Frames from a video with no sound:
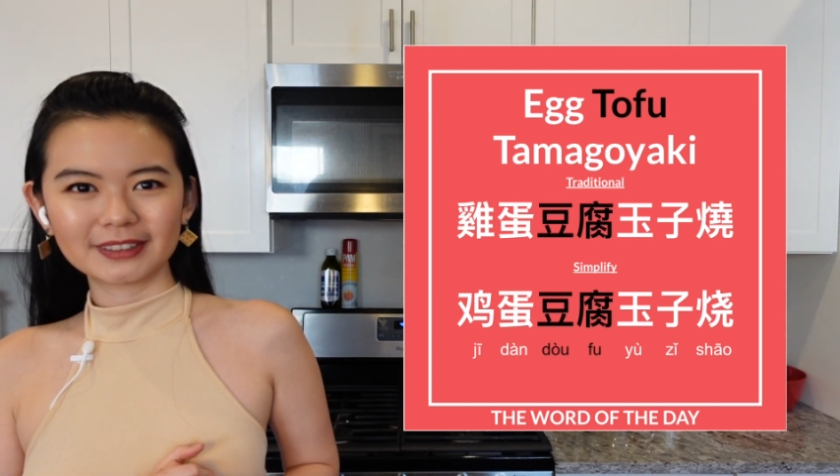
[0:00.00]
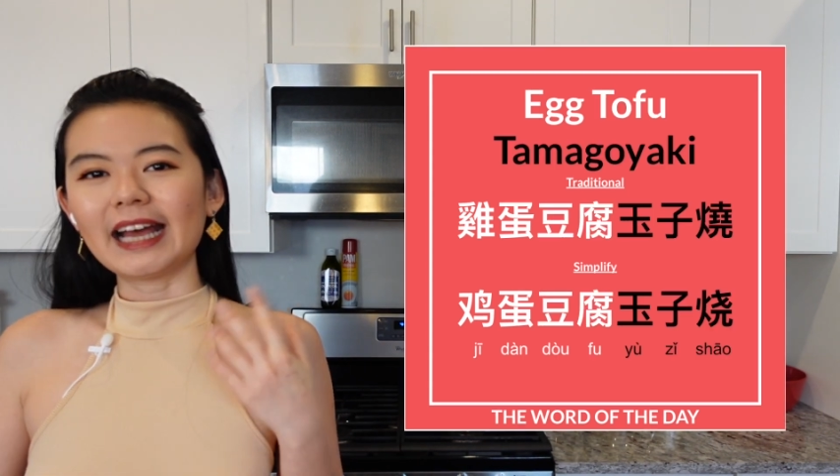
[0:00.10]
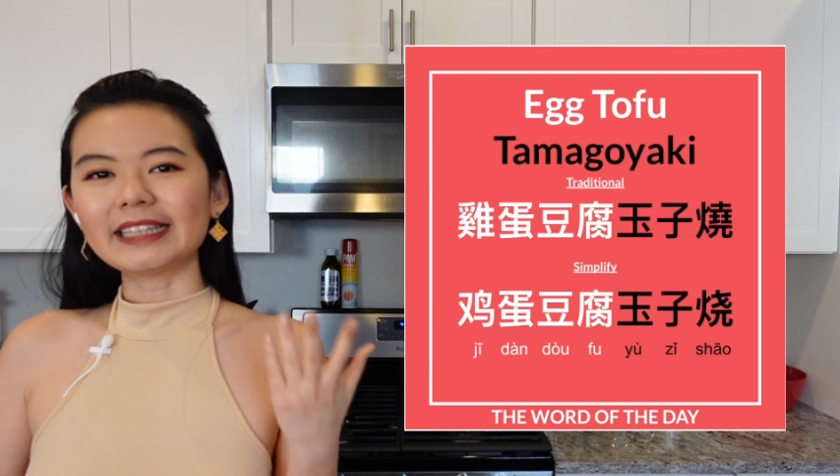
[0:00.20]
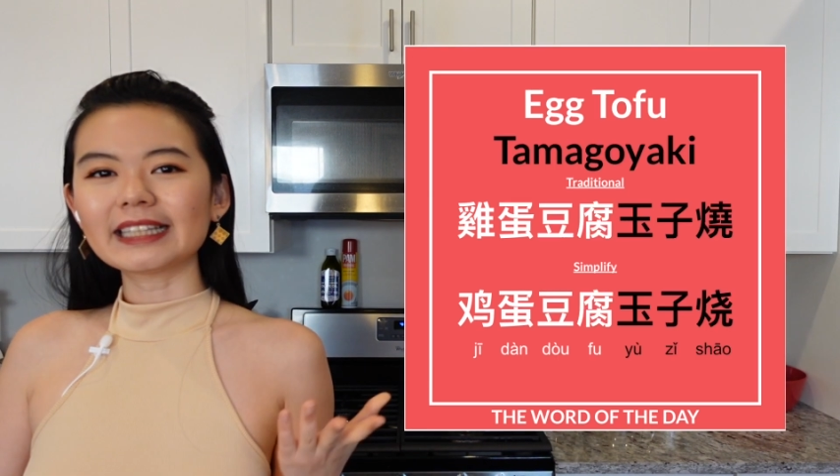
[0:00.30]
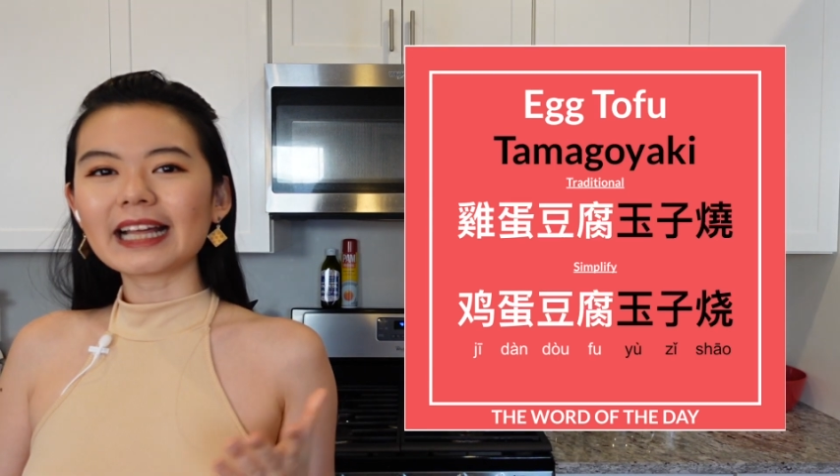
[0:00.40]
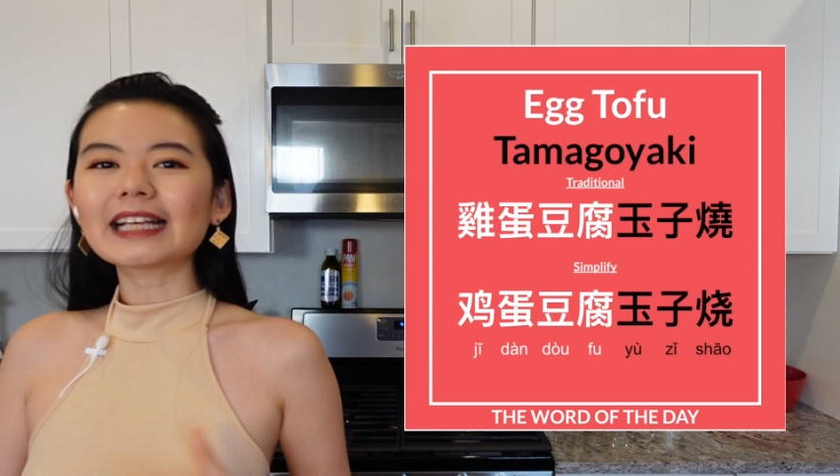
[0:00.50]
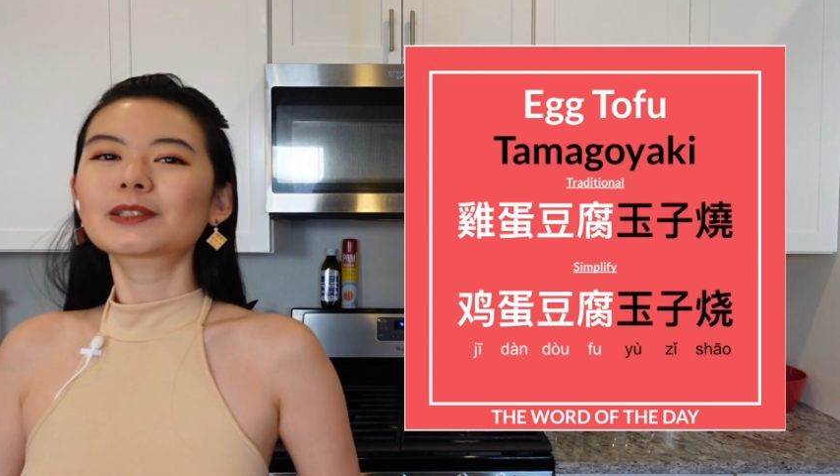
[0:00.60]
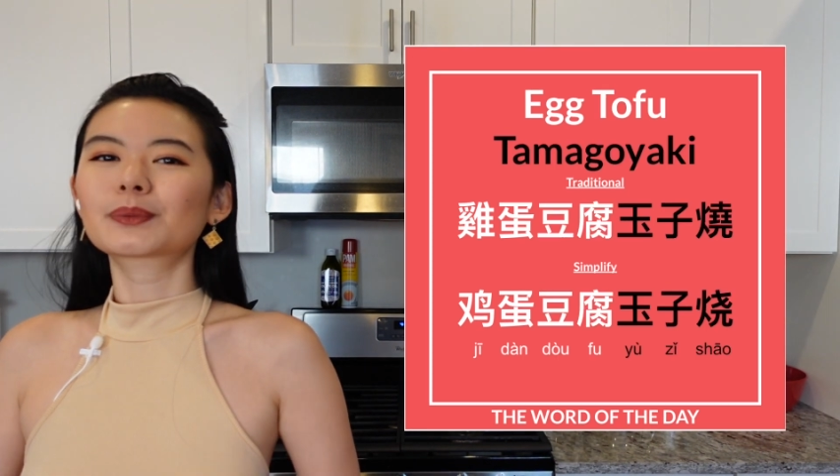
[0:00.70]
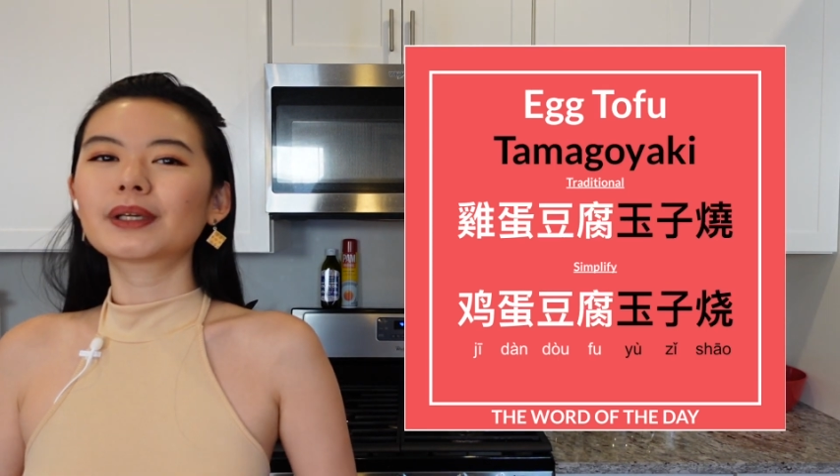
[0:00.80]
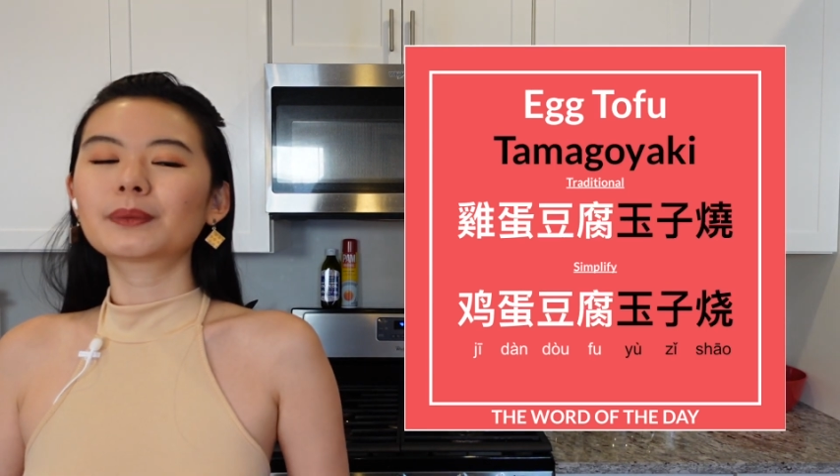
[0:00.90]
And the
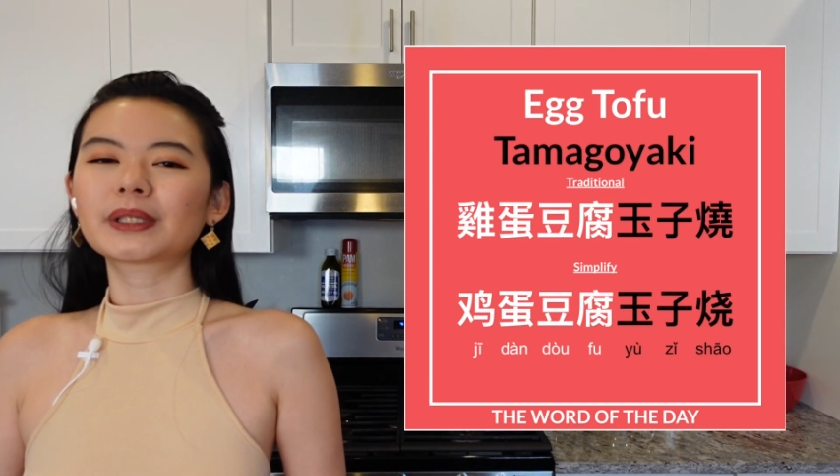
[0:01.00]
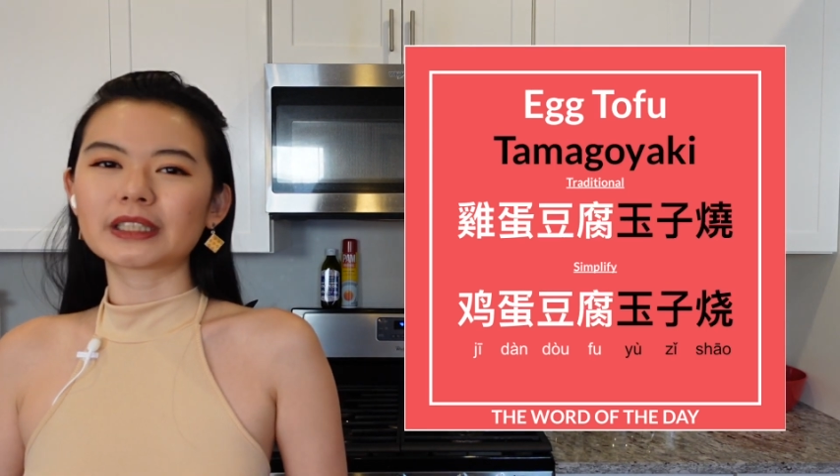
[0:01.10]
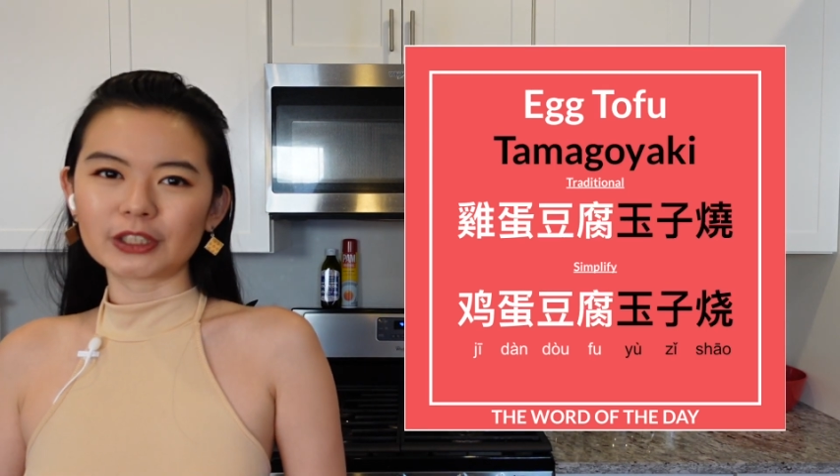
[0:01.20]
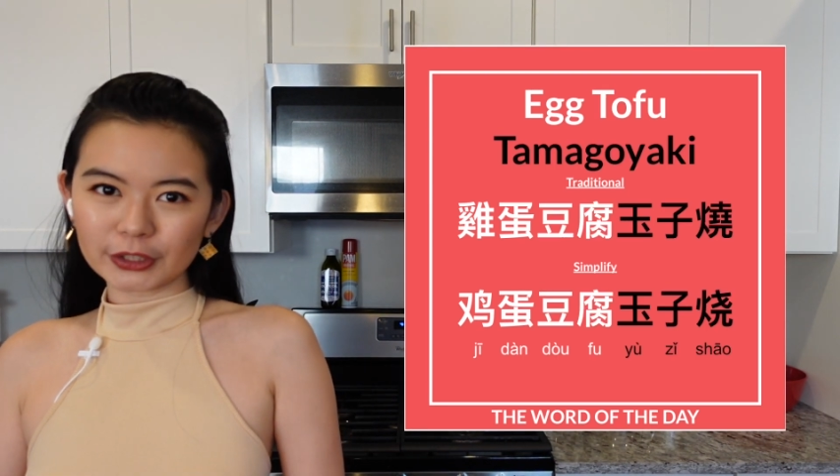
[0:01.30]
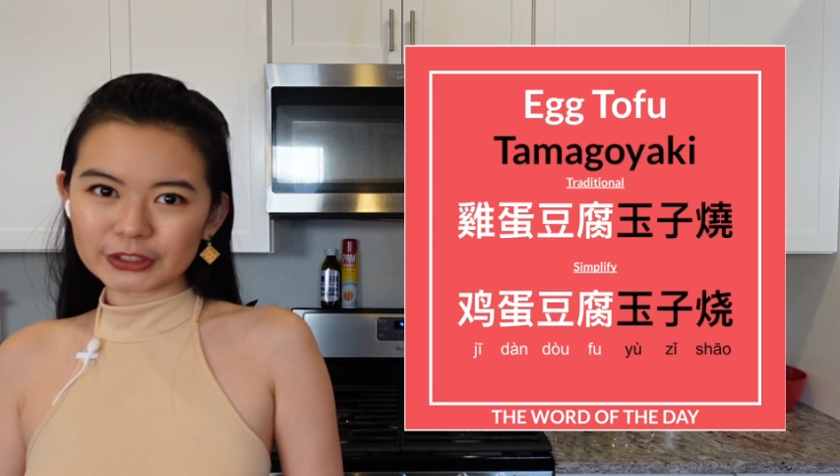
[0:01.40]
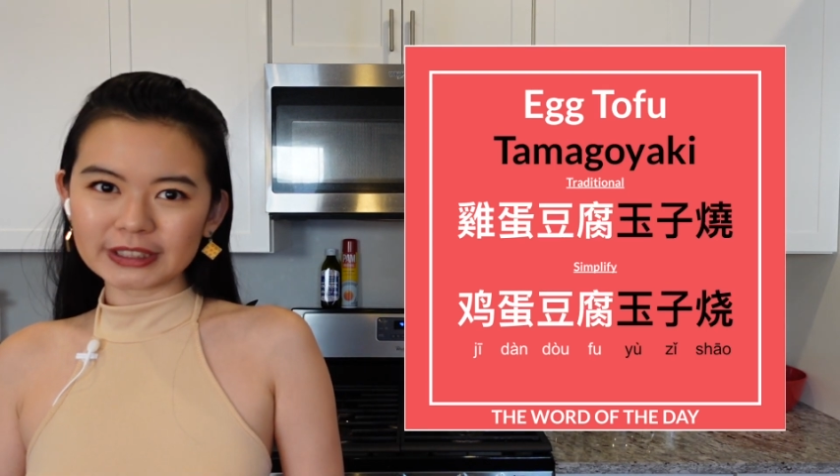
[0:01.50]
last word we're going to learn